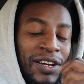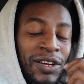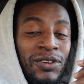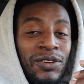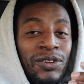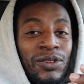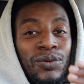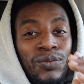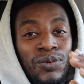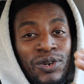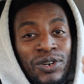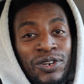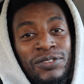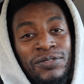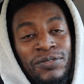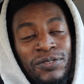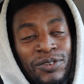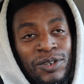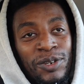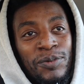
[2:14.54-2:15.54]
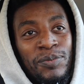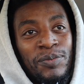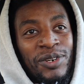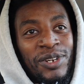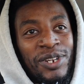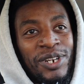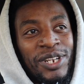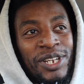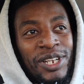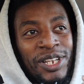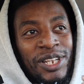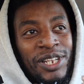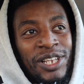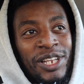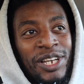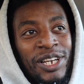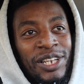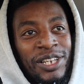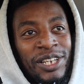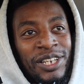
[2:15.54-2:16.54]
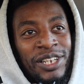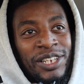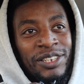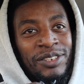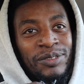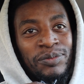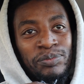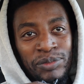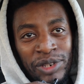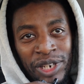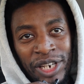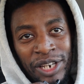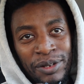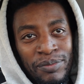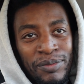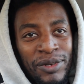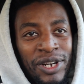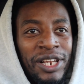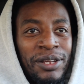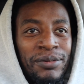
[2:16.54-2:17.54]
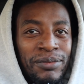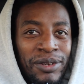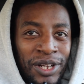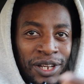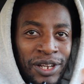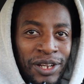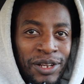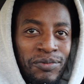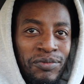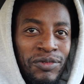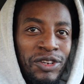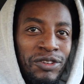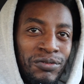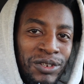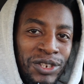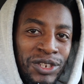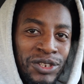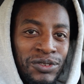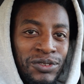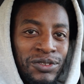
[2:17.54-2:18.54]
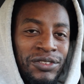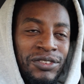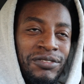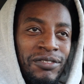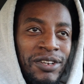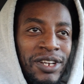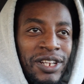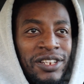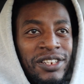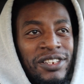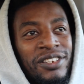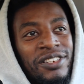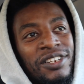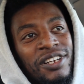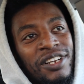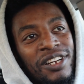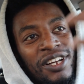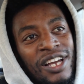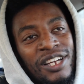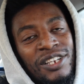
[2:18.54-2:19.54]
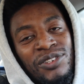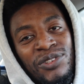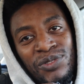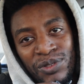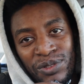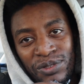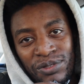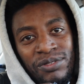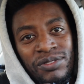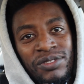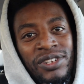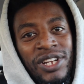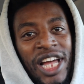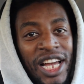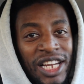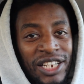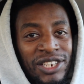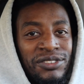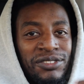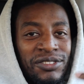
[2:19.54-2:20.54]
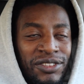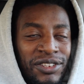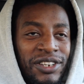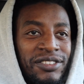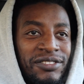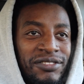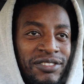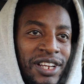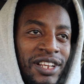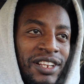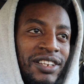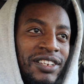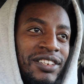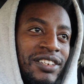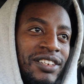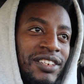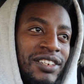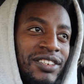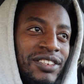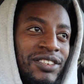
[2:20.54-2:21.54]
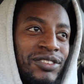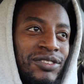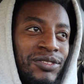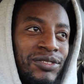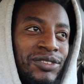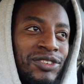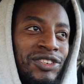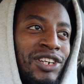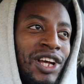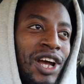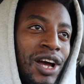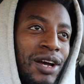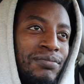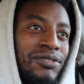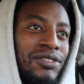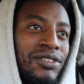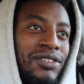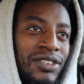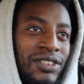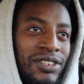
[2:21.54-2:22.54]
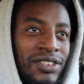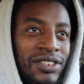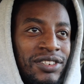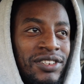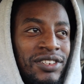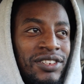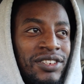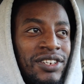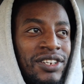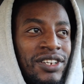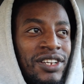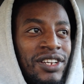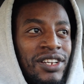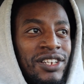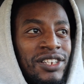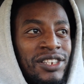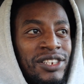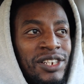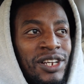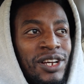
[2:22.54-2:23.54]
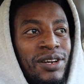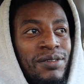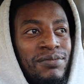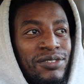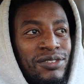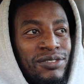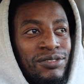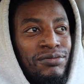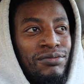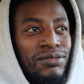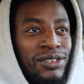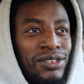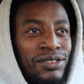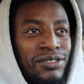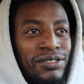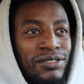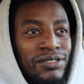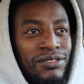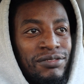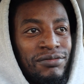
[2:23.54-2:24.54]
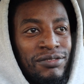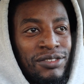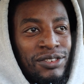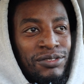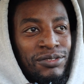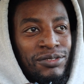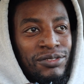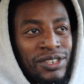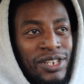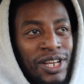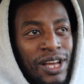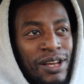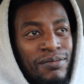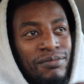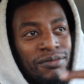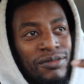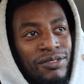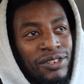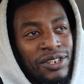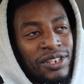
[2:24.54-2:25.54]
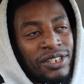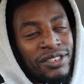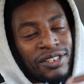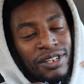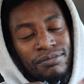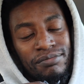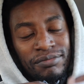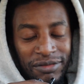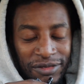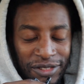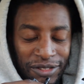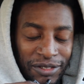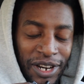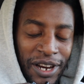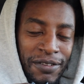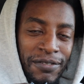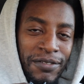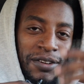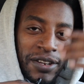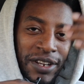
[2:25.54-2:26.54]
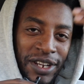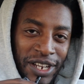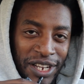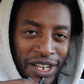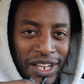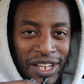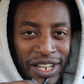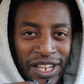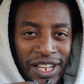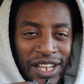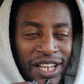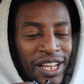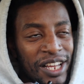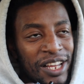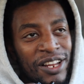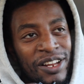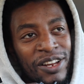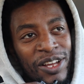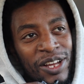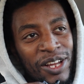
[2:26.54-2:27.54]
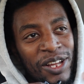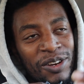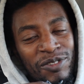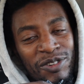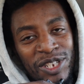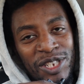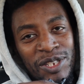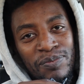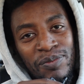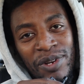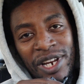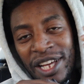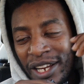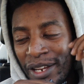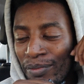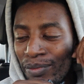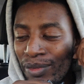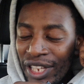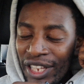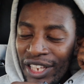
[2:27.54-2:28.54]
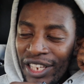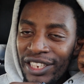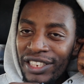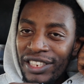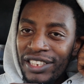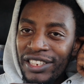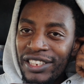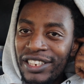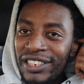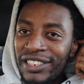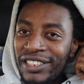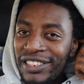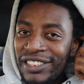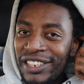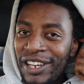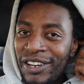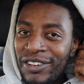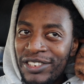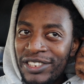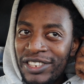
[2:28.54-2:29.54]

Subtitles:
don't know the words for it, but in like money became the resource rather than like actual things, right? So job is a resource. Time, okay, whatever. And I had to explain it, but this is how I